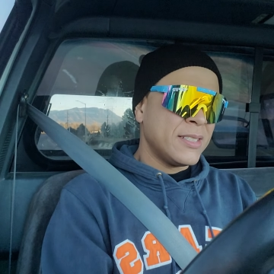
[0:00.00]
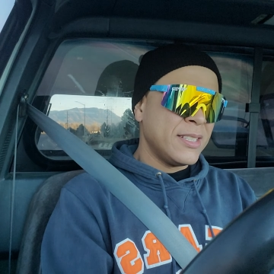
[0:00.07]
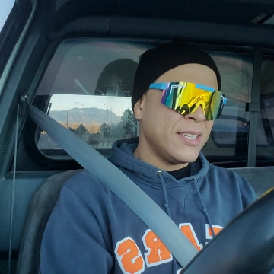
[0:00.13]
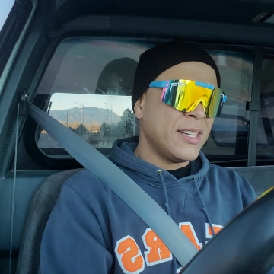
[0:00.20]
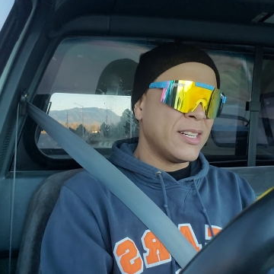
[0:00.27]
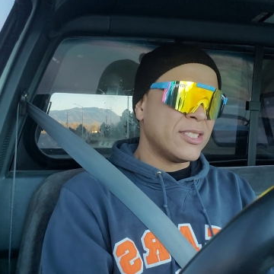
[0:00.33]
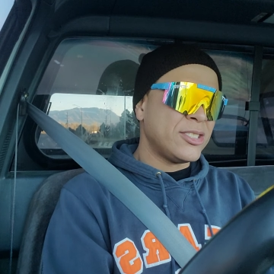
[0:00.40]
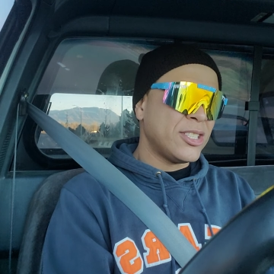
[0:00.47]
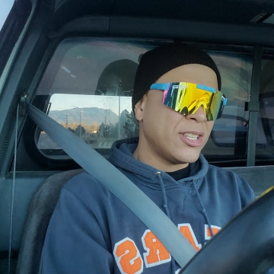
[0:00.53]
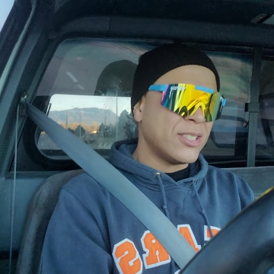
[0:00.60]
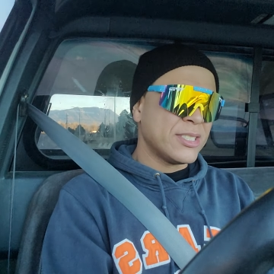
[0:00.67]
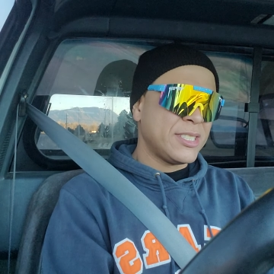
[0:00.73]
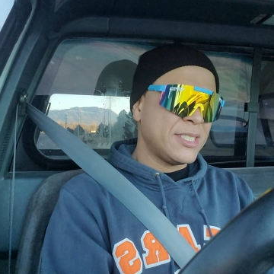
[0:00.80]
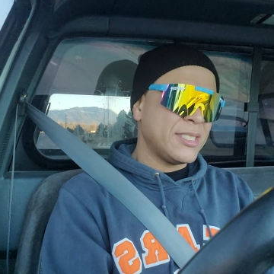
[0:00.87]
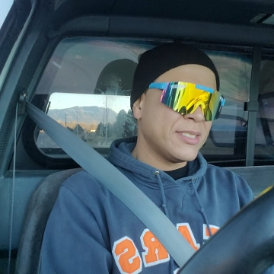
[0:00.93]
You know, so
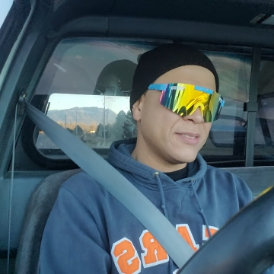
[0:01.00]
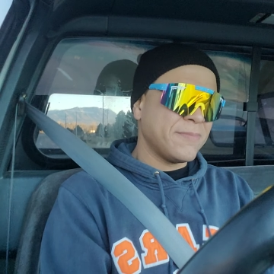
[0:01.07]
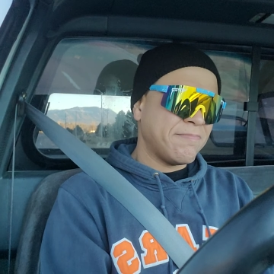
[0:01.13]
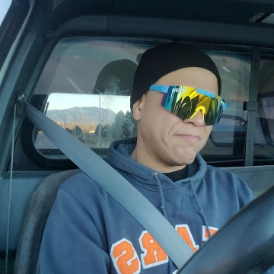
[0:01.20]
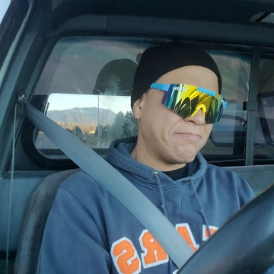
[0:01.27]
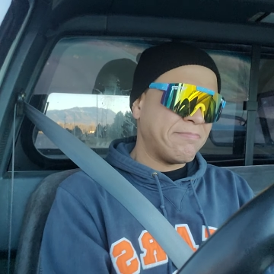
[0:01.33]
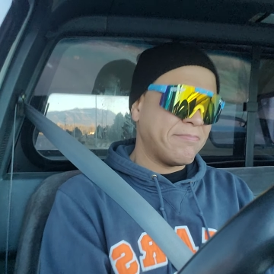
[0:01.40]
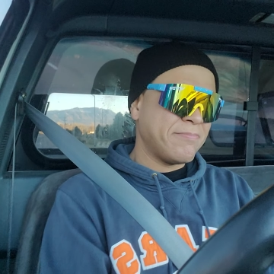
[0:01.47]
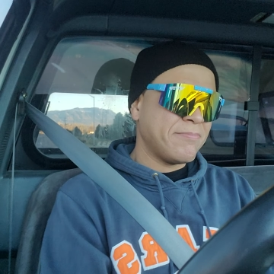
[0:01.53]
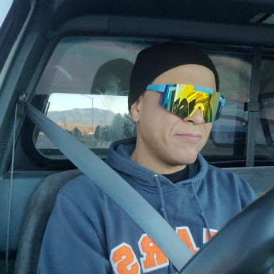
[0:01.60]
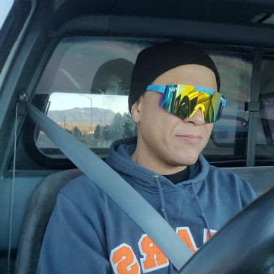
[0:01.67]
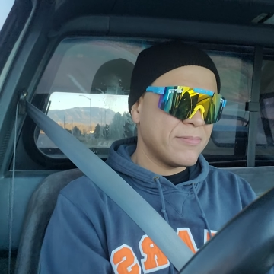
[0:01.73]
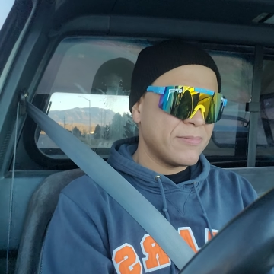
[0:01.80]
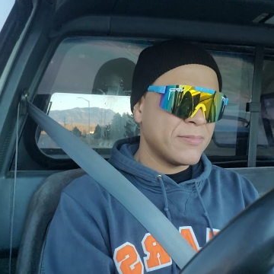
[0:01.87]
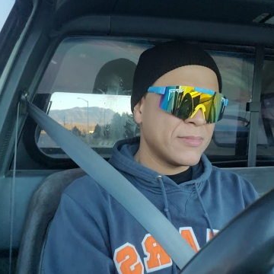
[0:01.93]
it's
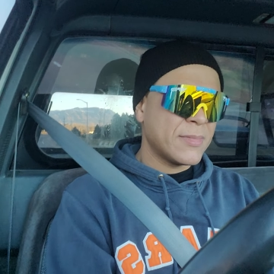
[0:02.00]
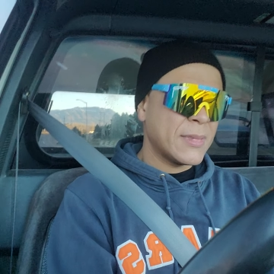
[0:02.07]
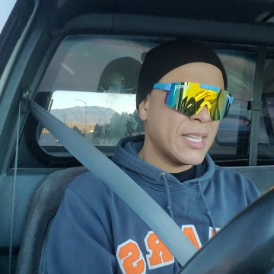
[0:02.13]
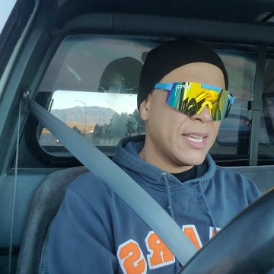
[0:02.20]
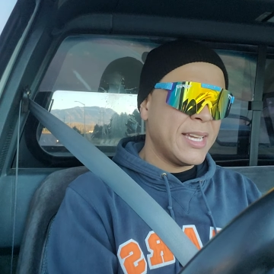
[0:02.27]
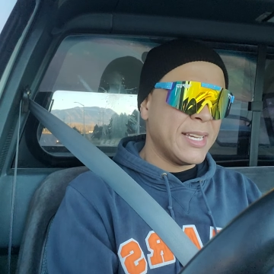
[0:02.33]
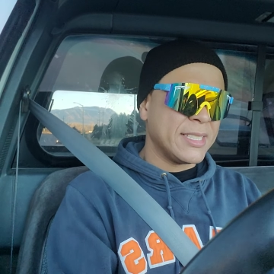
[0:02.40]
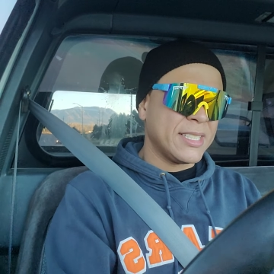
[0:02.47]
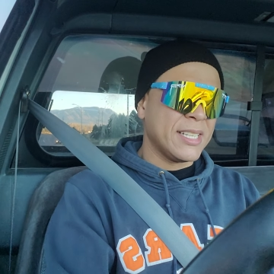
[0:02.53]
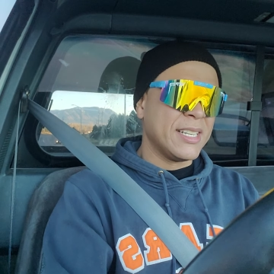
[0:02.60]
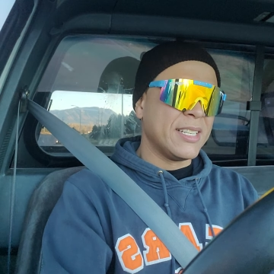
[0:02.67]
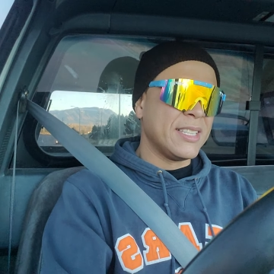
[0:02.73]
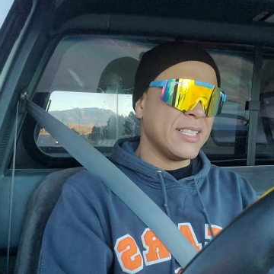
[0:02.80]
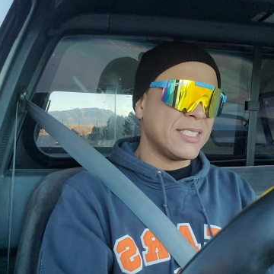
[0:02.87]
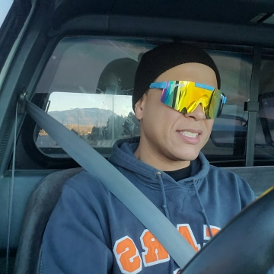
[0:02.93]

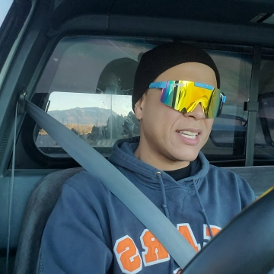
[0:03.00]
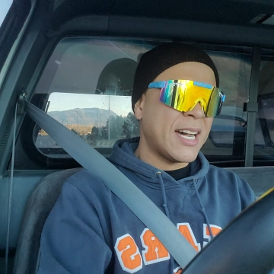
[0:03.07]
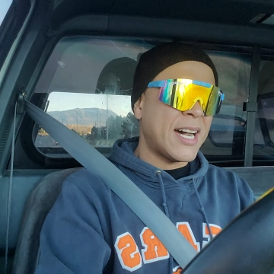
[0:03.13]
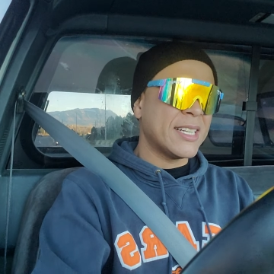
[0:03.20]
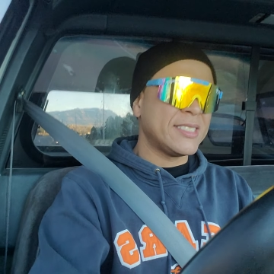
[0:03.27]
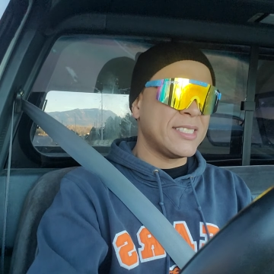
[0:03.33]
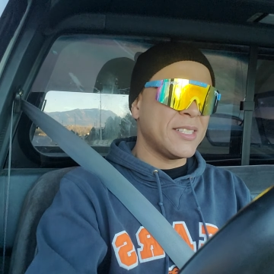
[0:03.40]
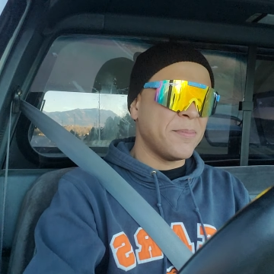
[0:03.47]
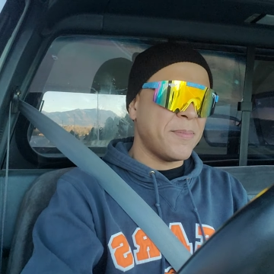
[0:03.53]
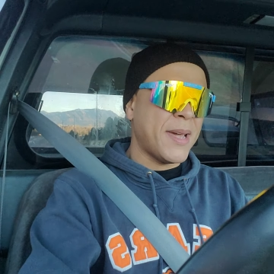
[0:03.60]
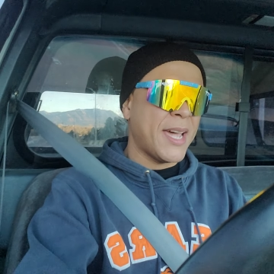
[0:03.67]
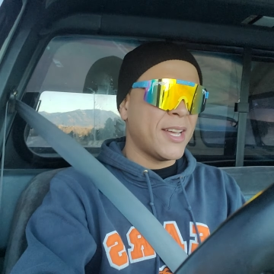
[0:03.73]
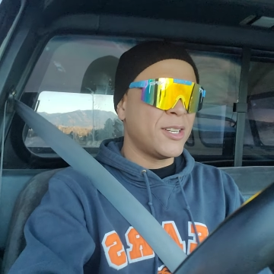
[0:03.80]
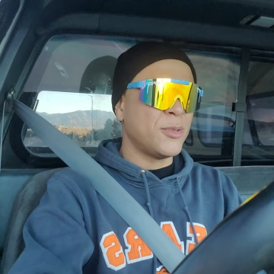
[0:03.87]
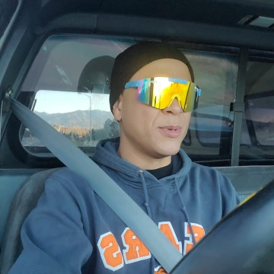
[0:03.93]
this constant
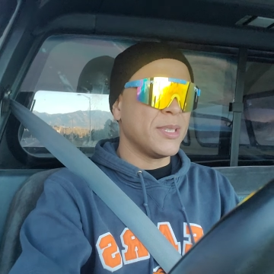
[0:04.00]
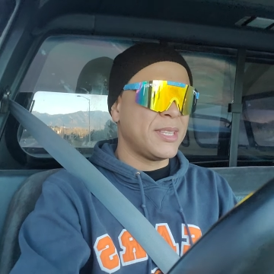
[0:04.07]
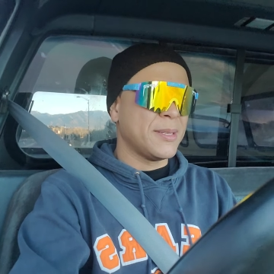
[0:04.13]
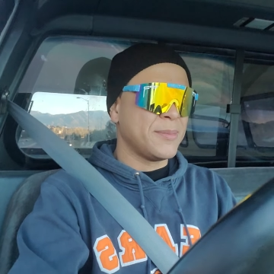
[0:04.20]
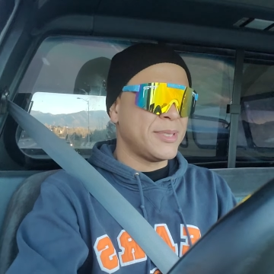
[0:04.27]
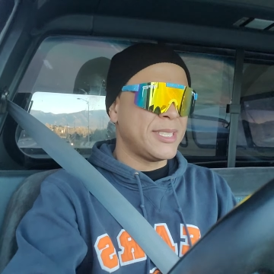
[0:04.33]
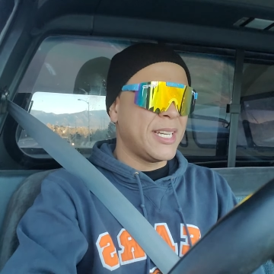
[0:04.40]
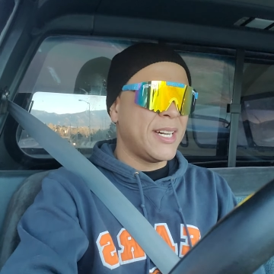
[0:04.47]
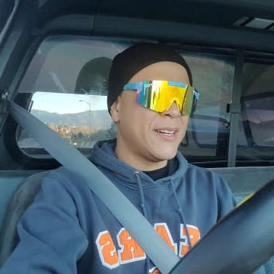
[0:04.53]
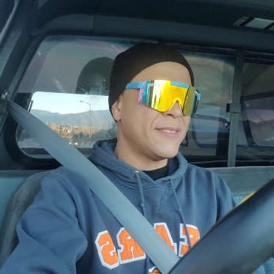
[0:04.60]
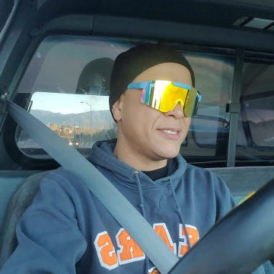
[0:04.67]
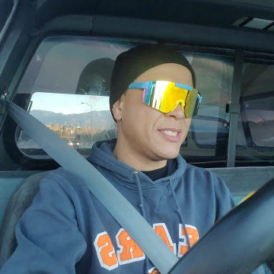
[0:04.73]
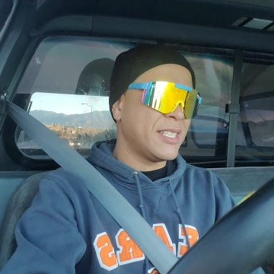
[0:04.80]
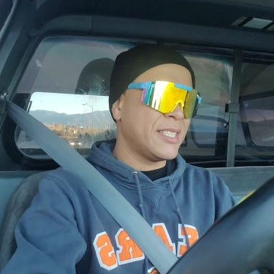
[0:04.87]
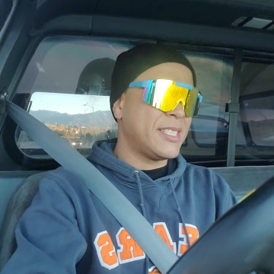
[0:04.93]
battle with
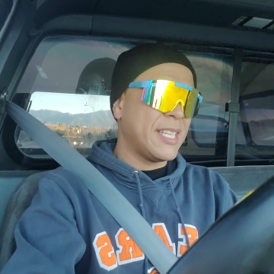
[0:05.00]
themselves